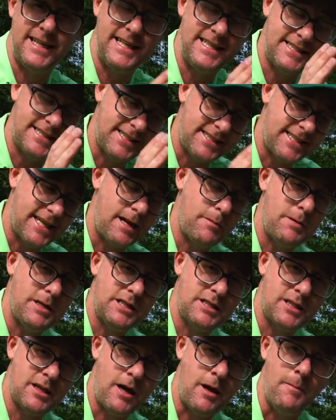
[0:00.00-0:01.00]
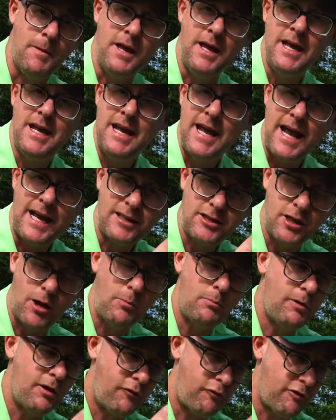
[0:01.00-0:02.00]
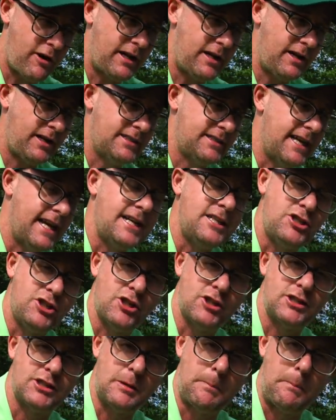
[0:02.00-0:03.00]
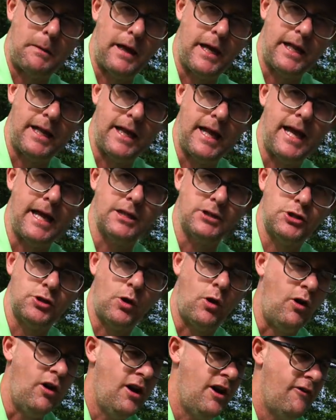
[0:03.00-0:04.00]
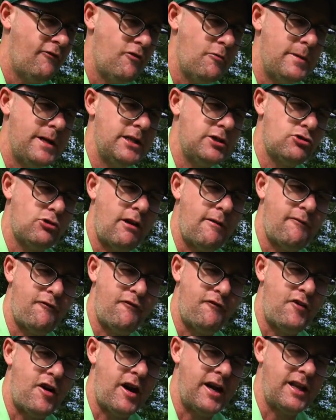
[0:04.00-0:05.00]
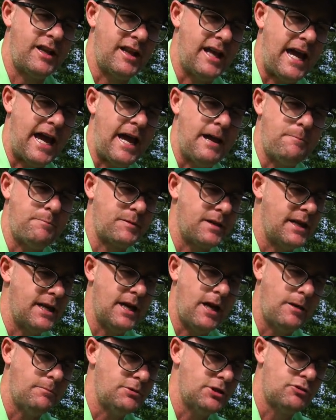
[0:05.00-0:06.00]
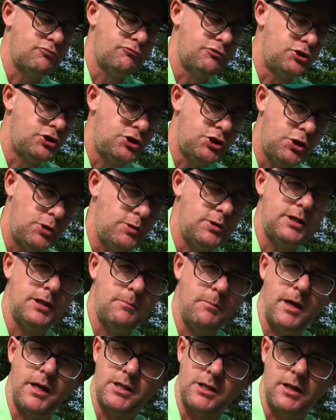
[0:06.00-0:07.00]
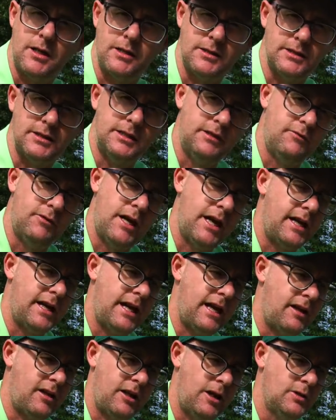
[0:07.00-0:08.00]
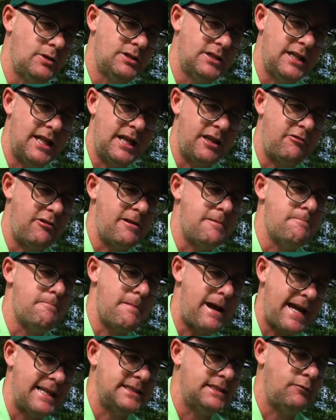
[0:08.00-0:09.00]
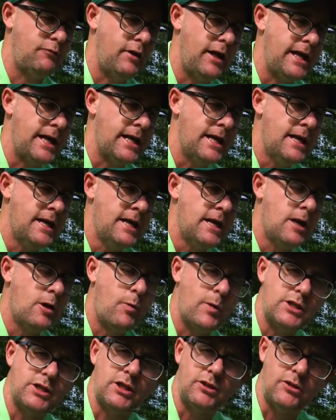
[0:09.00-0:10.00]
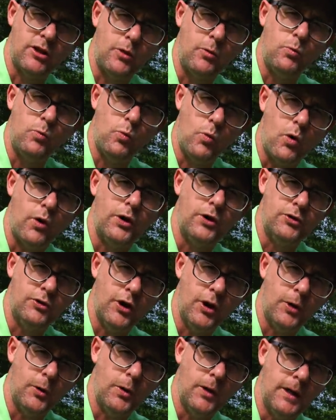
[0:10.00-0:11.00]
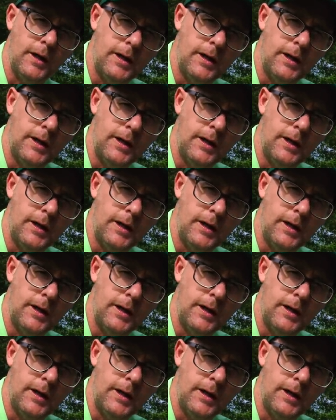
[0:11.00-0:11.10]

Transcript: It's the same each time. And don't be afraid, like I say, just to play that shot. For me to try and fight that, I'm just reducing my chances of getting close to that green massively, which I don't want to do.